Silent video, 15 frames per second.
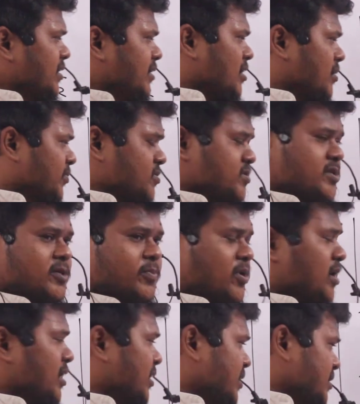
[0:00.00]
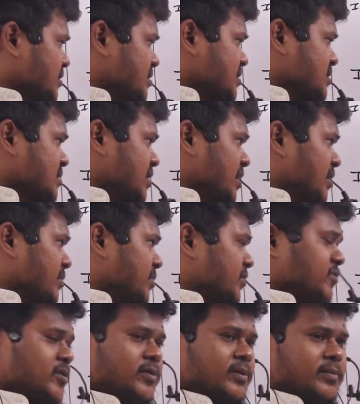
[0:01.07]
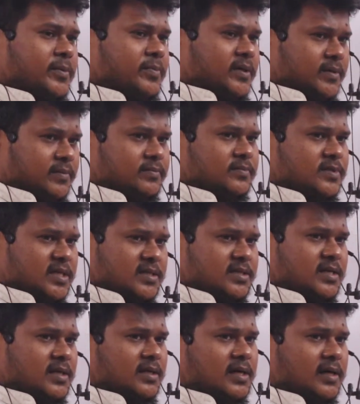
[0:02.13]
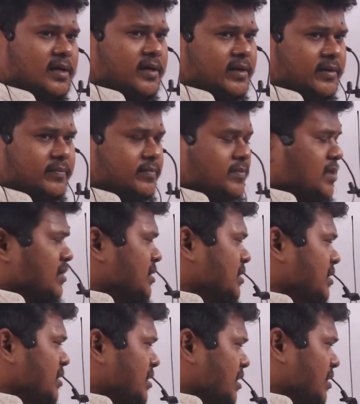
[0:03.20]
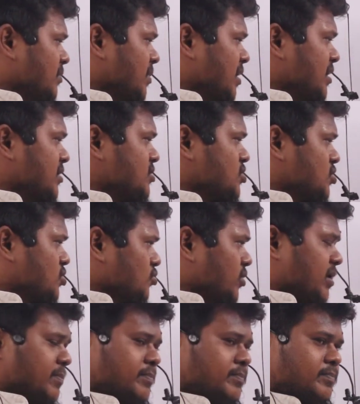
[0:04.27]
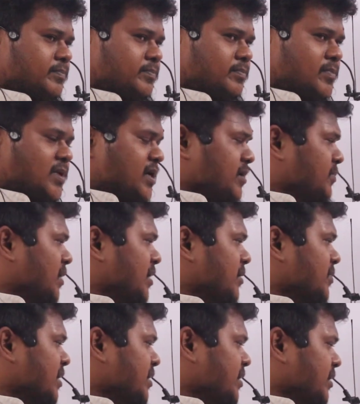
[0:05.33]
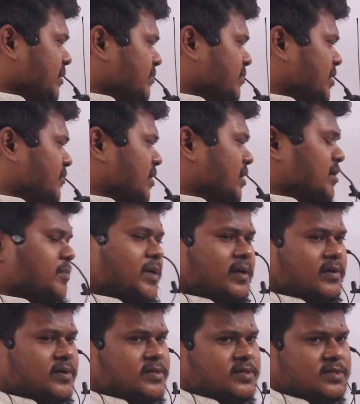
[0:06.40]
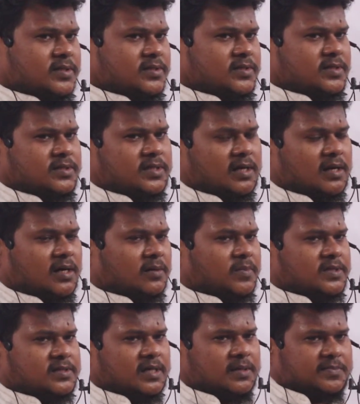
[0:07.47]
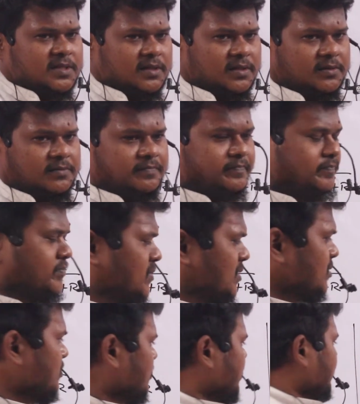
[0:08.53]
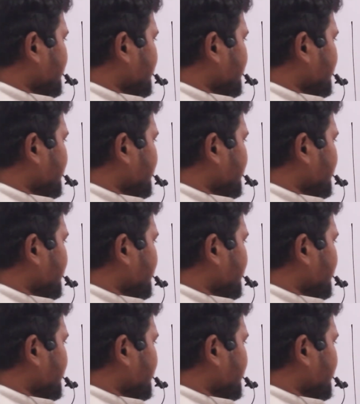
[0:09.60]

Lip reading: in opposite polarity, this is the EMF. Do you remember? Chesnang already. N minus 2M multiplied by E divided by resistance is NR plus capital R. Okay.